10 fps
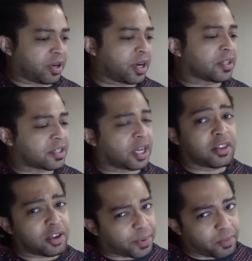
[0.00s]
It's a
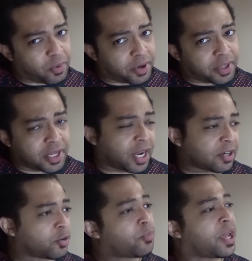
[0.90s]
little bit more than the
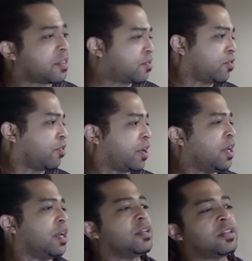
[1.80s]
actual main story,
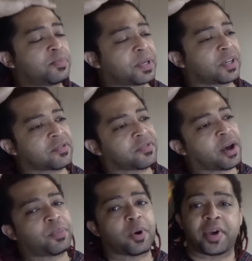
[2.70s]
just because of how
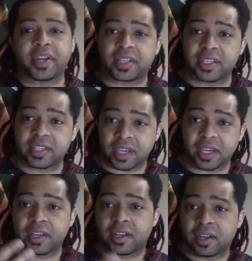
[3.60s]
poetically
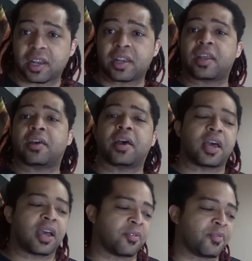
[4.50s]
done.
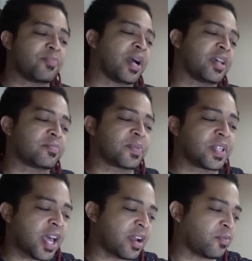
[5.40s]
It reminds me a
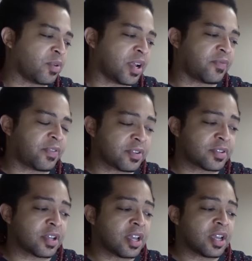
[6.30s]
lot of when I
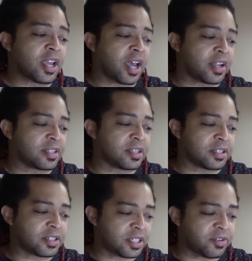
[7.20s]
first got into the
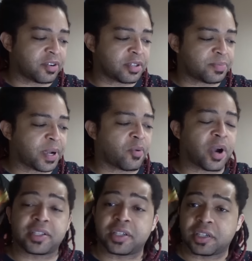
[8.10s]
series by
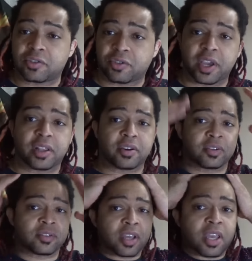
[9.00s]
watching the
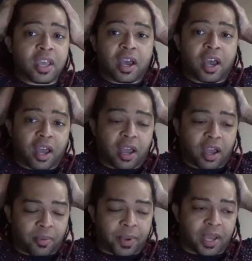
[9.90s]
trailers
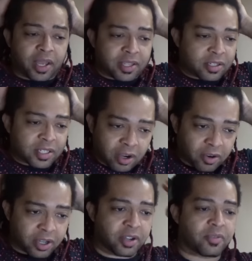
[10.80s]
about just how
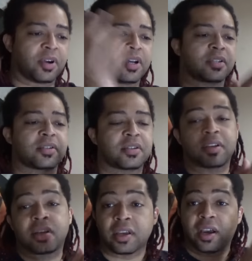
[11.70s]
good it was.
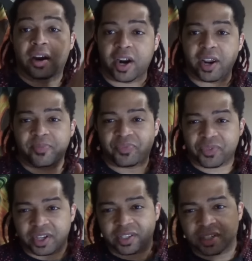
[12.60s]
Alright,
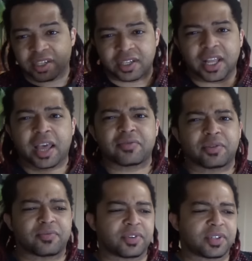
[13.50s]
on to the last
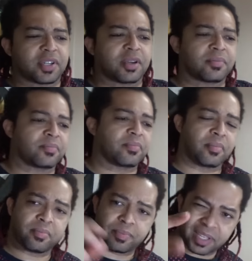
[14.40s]
one for today.
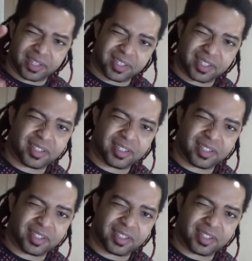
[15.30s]
Peace.